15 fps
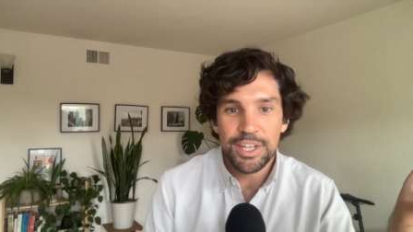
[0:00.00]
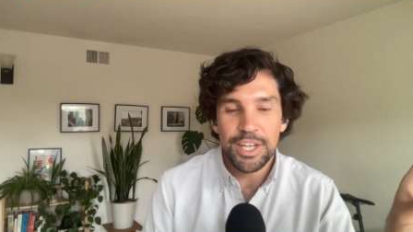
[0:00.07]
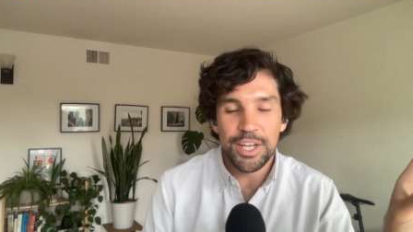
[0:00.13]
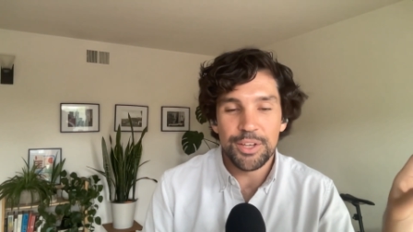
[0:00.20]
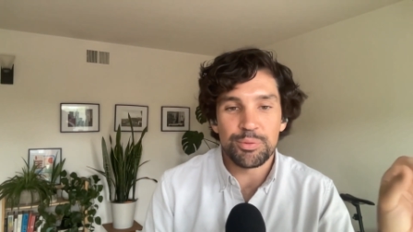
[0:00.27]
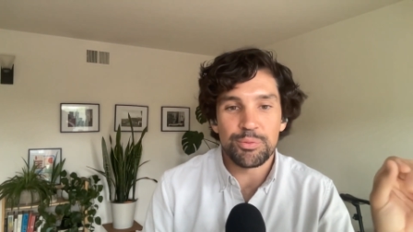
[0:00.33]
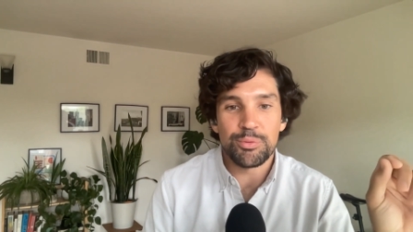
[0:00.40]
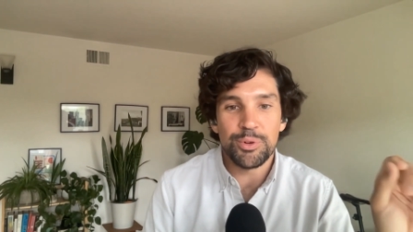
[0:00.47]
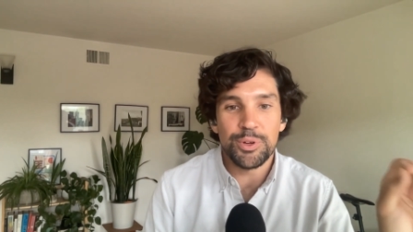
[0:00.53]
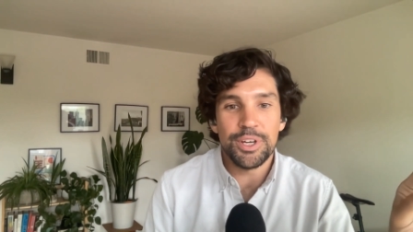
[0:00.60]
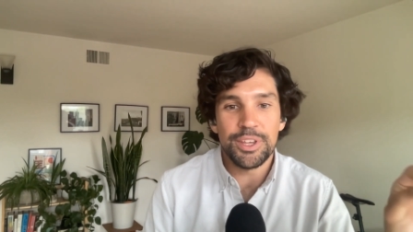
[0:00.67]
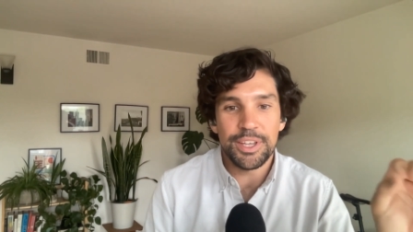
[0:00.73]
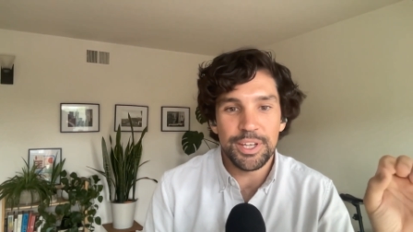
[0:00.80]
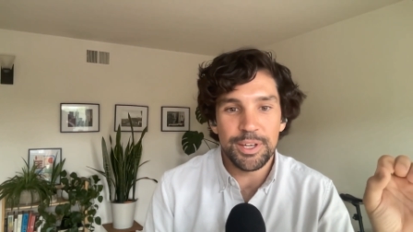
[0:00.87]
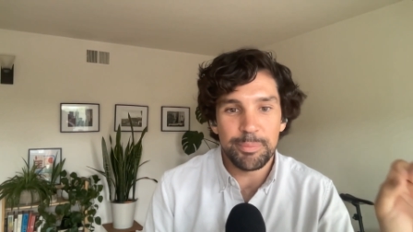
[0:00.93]
It's
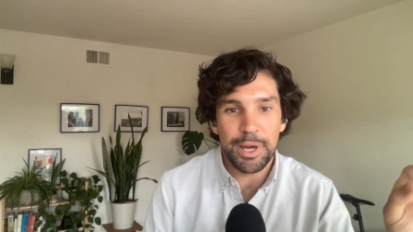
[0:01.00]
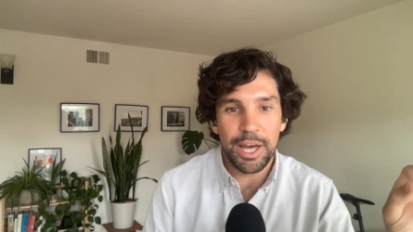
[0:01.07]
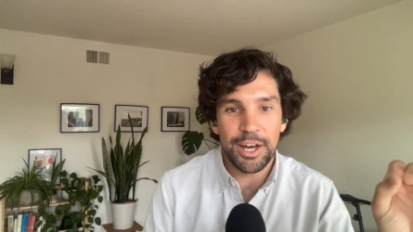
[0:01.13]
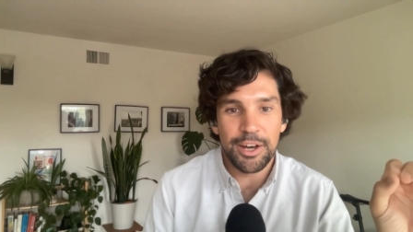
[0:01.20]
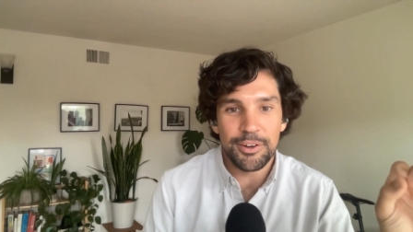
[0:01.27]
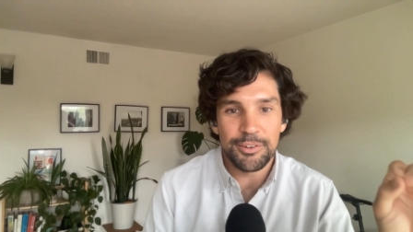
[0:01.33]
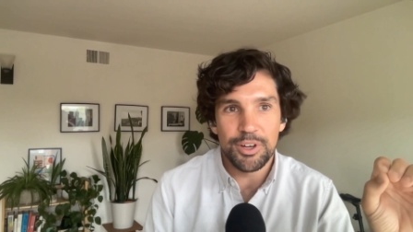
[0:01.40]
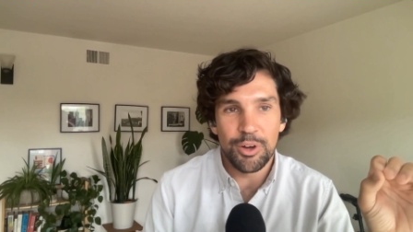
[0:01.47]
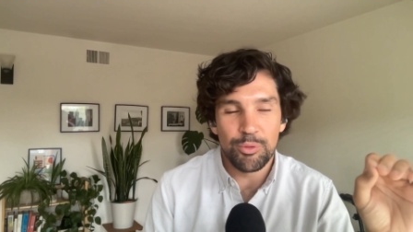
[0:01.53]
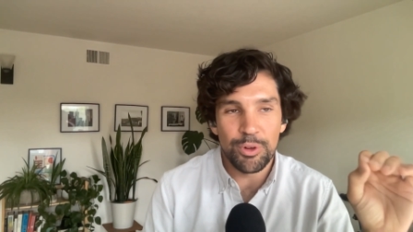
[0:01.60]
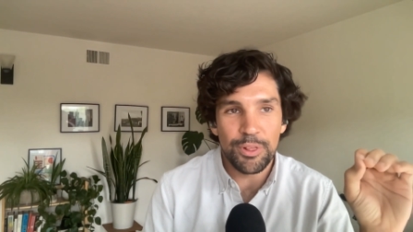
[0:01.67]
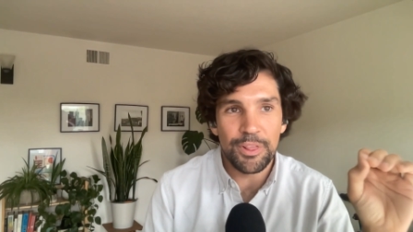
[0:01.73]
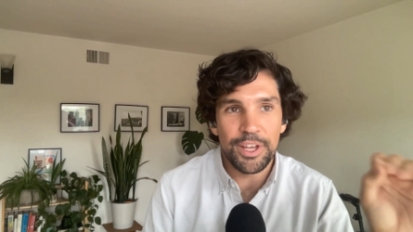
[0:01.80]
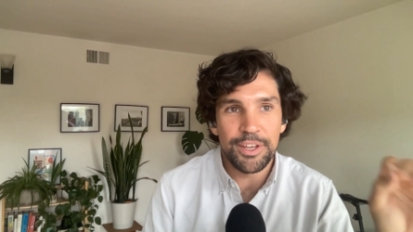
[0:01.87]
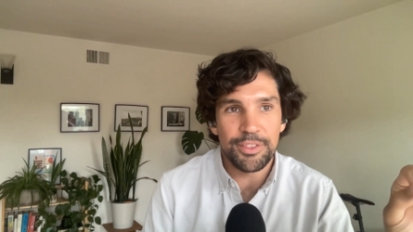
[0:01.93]
really about a
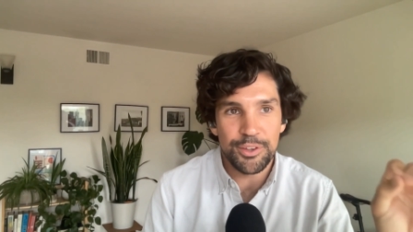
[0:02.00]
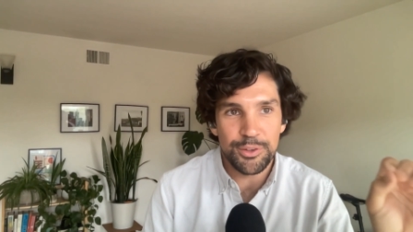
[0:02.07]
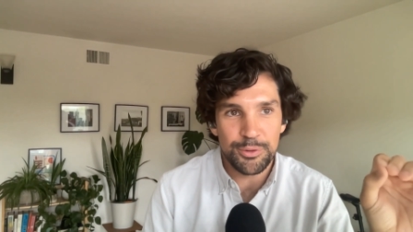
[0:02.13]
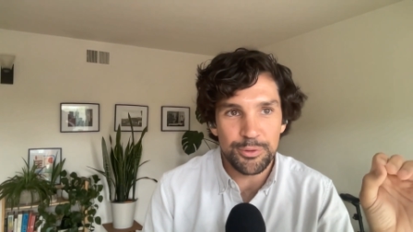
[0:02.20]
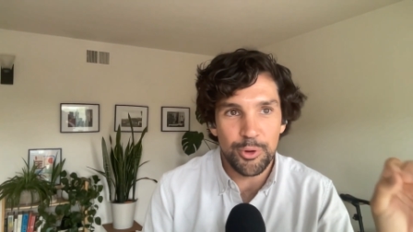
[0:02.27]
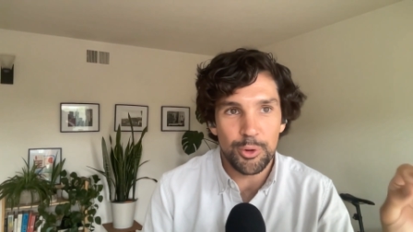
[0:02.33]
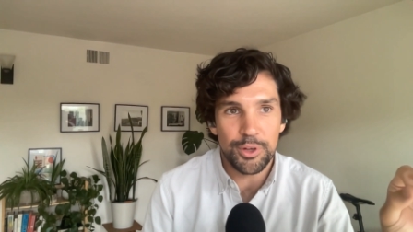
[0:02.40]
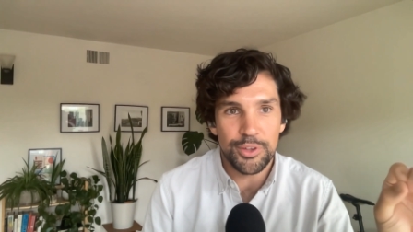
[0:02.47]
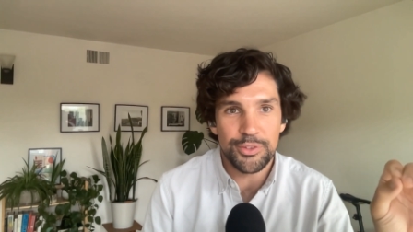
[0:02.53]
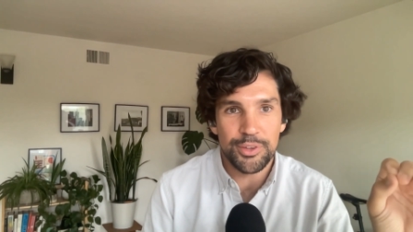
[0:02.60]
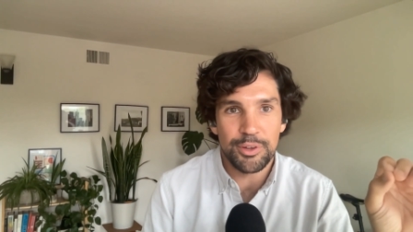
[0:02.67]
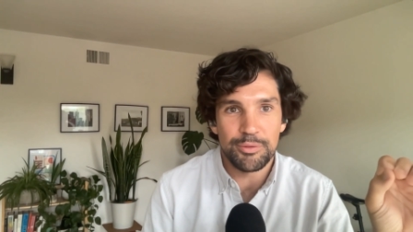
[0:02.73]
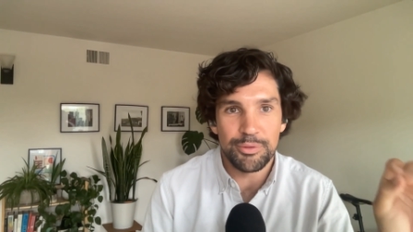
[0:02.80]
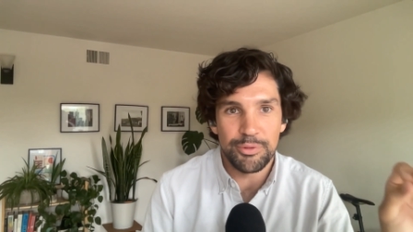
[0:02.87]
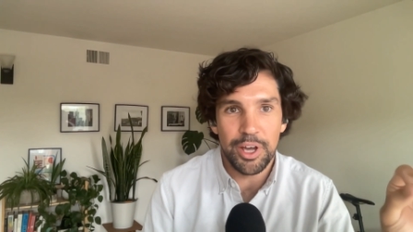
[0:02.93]
relentless focus
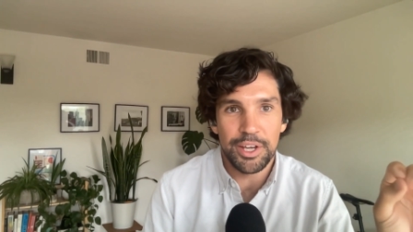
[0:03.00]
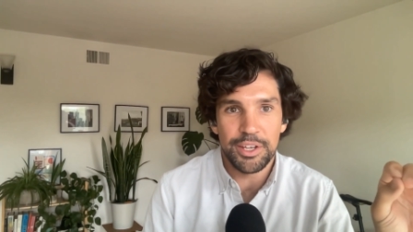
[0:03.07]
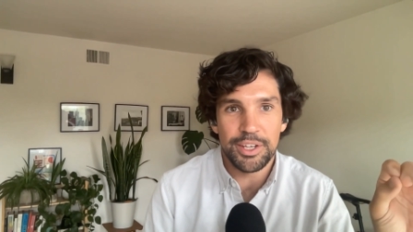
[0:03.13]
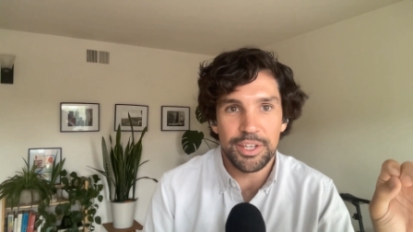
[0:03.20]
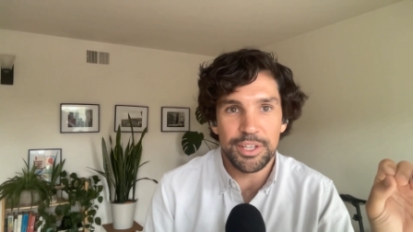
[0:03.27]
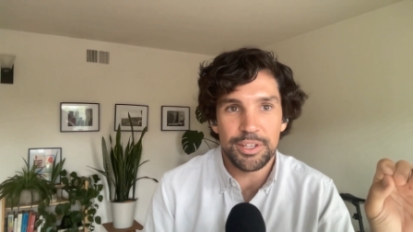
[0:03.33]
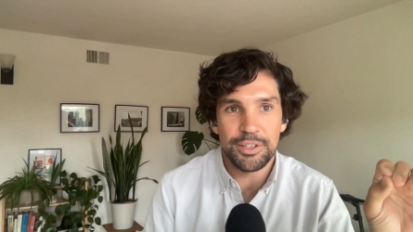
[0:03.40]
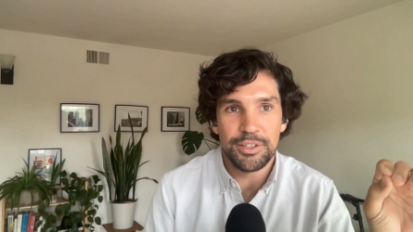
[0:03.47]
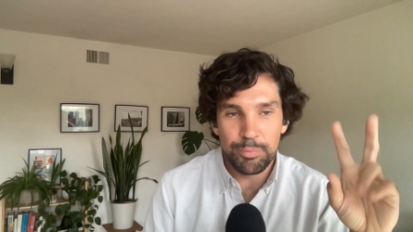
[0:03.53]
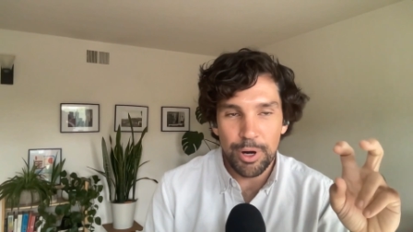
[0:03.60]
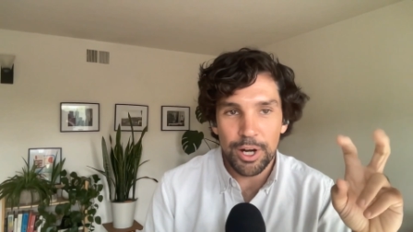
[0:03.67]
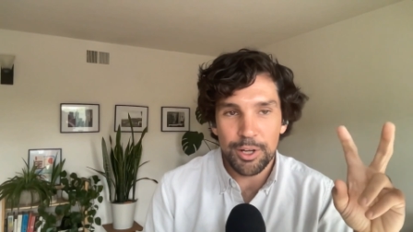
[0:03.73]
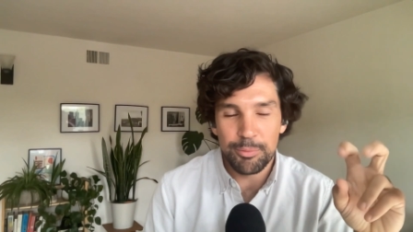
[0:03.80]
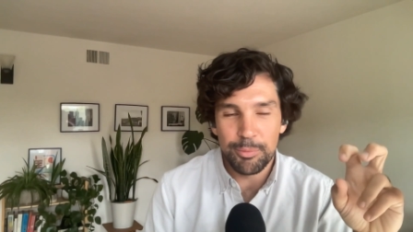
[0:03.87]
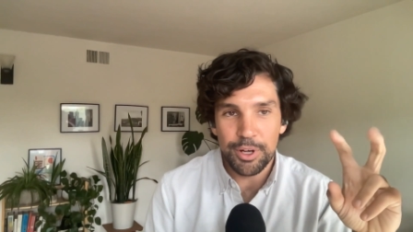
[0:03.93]
on finding
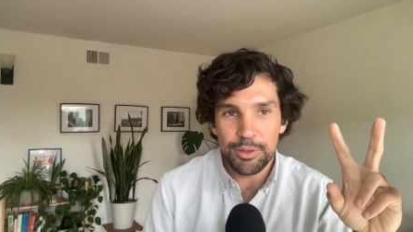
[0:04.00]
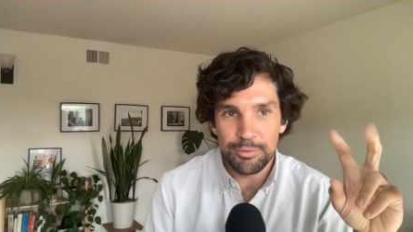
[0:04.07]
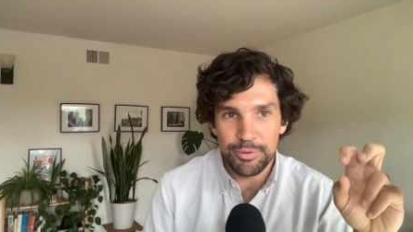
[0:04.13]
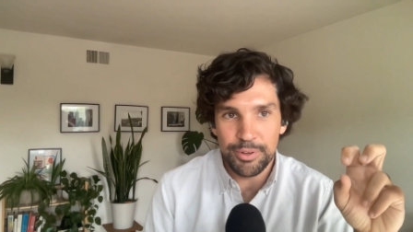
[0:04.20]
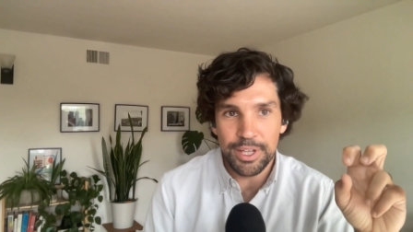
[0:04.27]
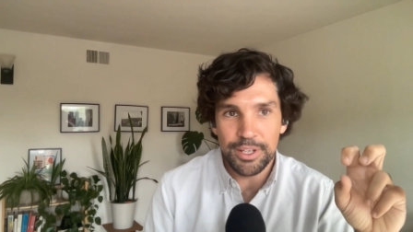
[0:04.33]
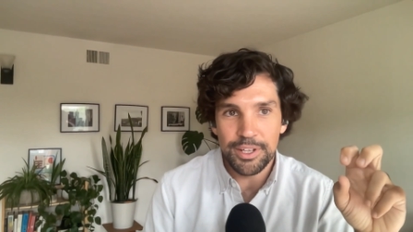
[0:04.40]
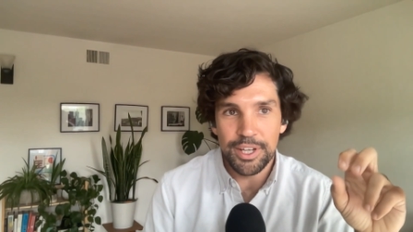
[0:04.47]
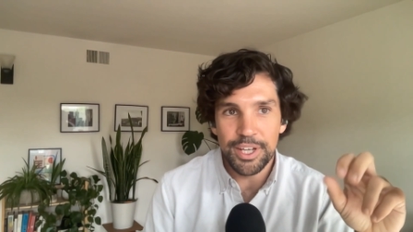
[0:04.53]
product market fit.